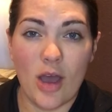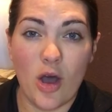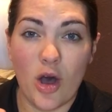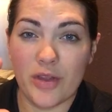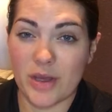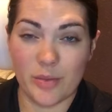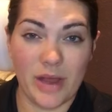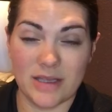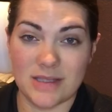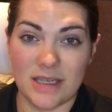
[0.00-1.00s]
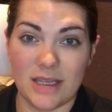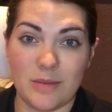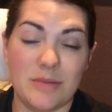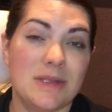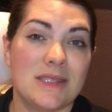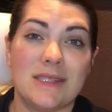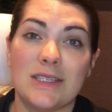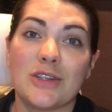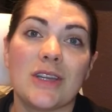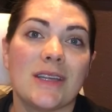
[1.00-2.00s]
all the complexity and
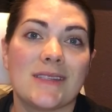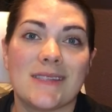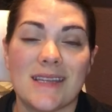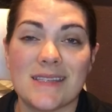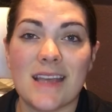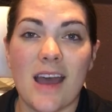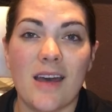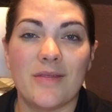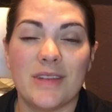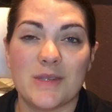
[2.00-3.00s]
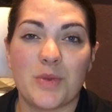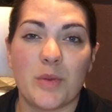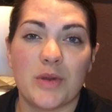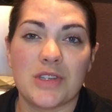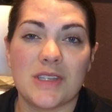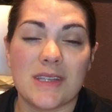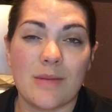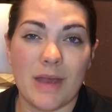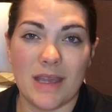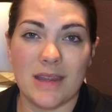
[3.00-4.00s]
mysteriousness of these promotions
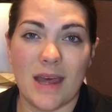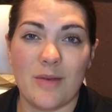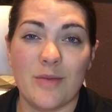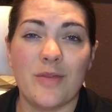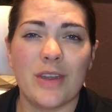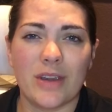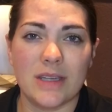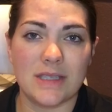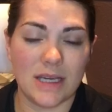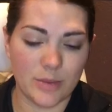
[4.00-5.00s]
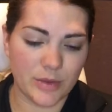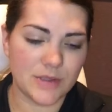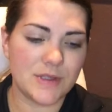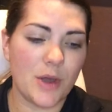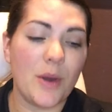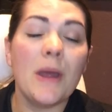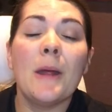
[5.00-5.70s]
and making them very attainable. So